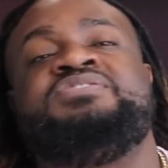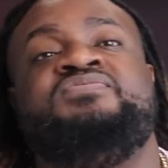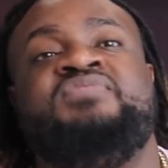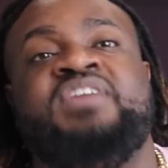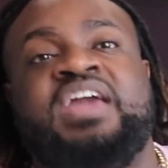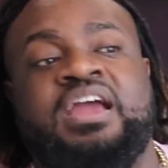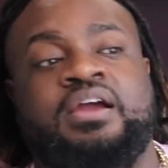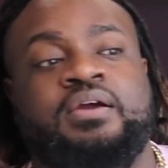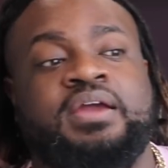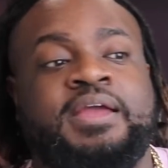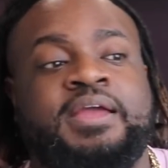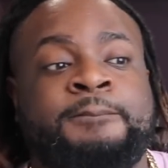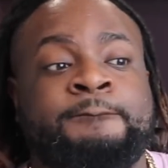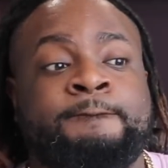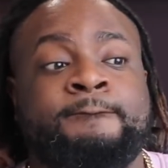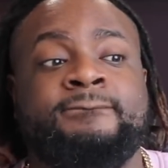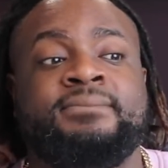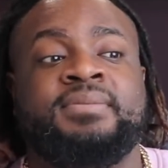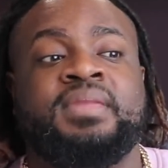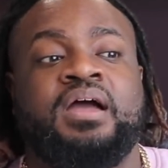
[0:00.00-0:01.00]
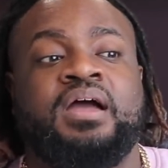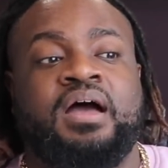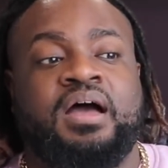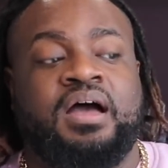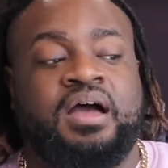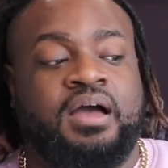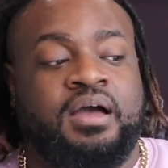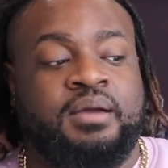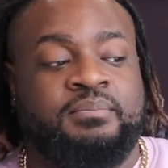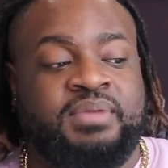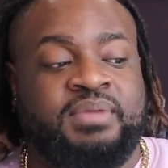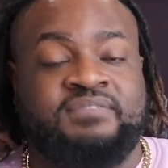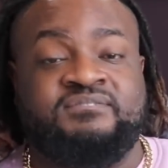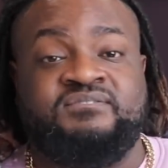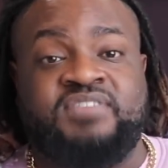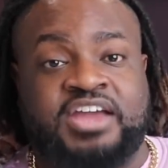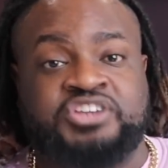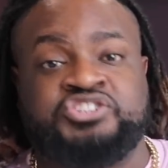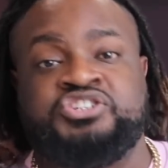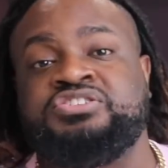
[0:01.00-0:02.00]
very
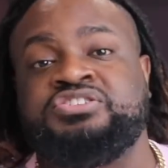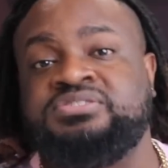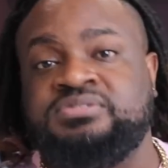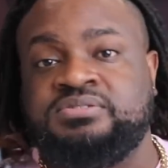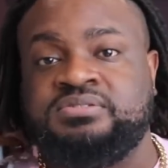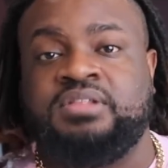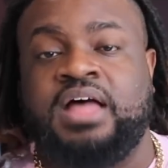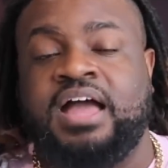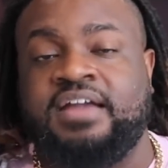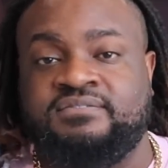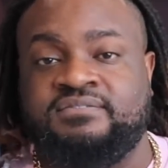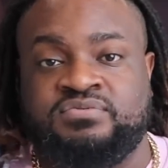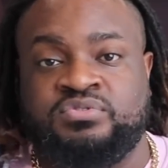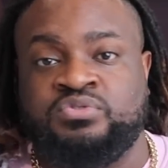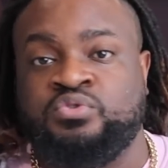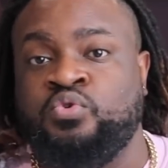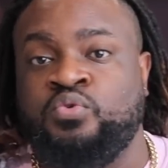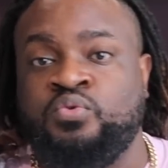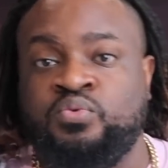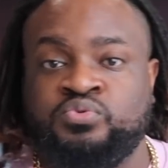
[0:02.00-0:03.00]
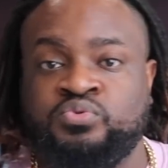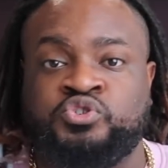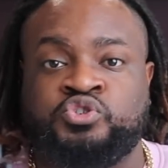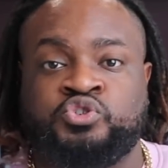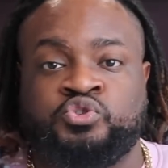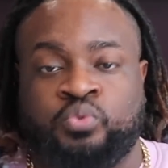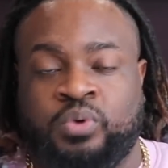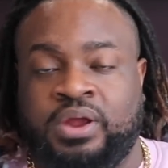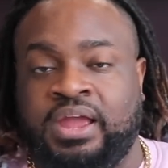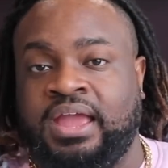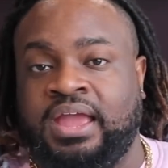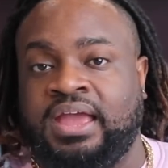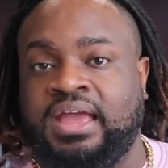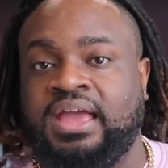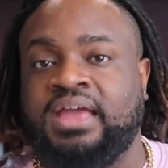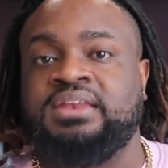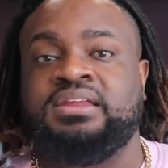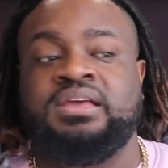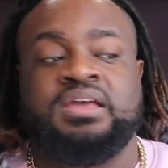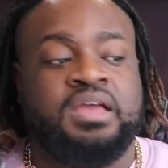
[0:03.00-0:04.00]
infectious, like, new
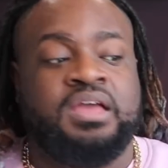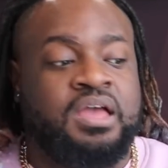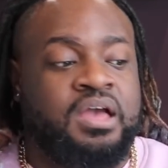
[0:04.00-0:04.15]
strand,